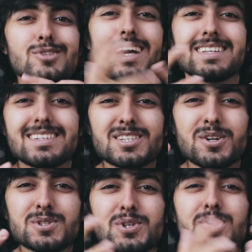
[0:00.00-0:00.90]
So this
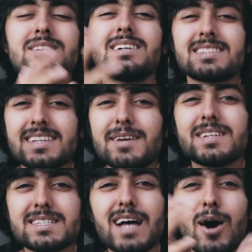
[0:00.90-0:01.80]
looks good, this
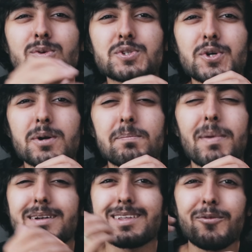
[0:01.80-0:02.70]
even sounds good,
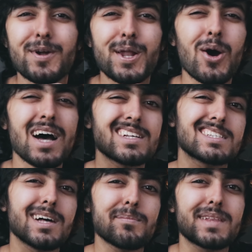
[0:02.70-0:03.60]
but the video
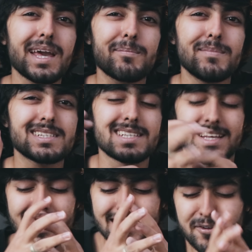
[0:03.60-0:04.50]
has something
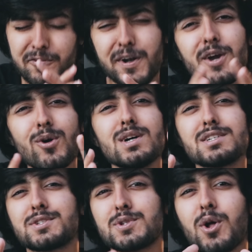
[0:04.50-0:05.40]
missing. Like, the video
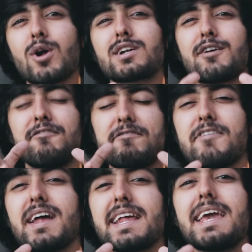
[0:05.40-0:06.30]
is not
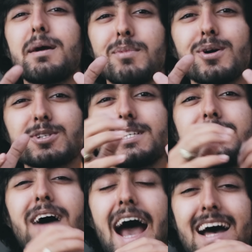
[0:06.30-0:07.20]
very
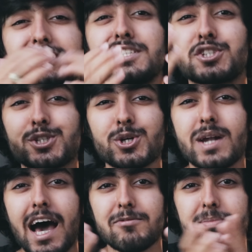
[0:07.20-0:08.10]
immersive as it
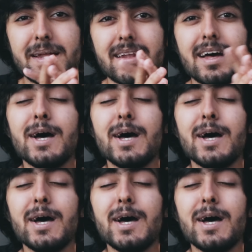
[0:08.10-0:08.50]
should have been.